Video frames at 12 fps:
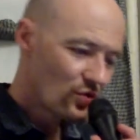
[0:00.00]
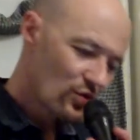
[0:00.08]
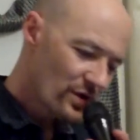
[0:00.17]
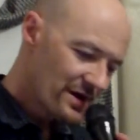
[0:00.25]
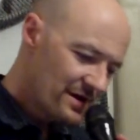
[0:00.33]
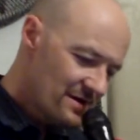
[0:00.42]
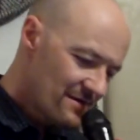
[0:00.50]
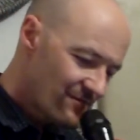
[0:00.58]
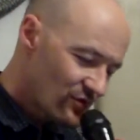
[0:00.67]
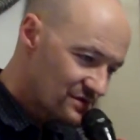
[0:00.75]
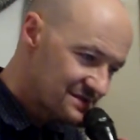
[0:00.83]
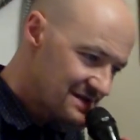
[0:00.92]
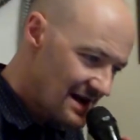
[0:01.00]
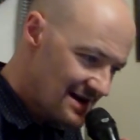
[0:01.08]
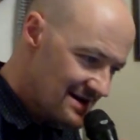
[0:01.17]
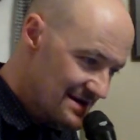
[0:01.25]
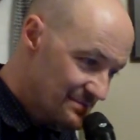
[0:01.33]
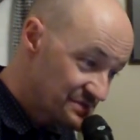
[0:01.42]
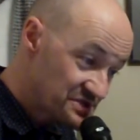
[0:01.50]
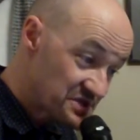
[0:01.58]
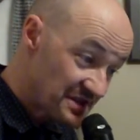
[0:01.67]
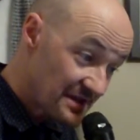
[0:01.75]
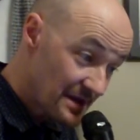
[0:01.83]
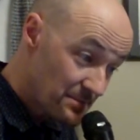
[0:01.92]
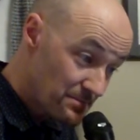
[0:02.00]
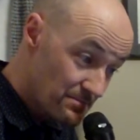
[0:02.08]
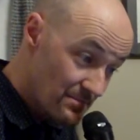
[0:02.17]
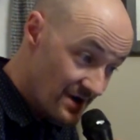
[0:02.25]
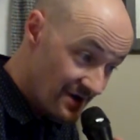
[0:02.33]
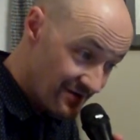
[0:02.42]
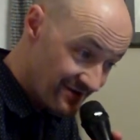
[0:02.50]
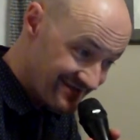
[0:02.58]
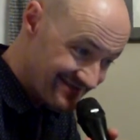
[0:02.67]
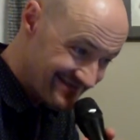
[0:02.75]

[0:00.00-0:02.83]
Ready for times to get better.